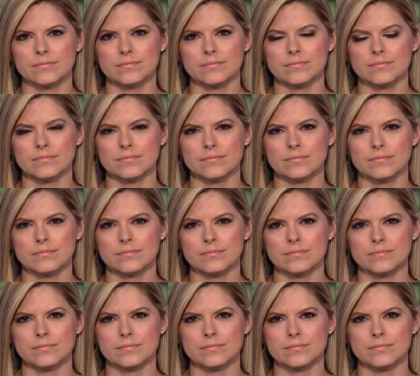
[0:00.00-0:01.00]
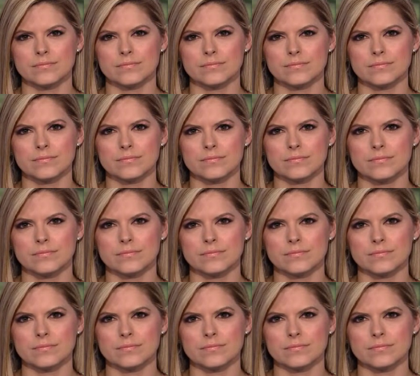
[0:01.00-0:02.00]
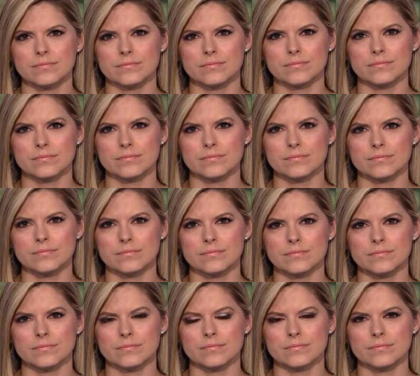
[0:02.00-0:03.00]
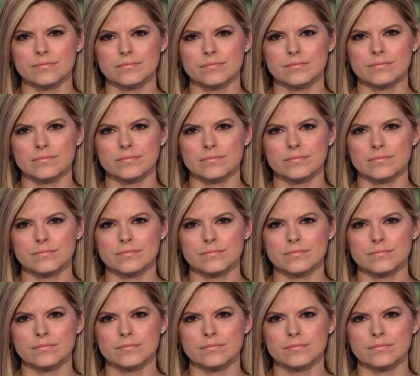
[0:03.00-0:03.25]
[no speech]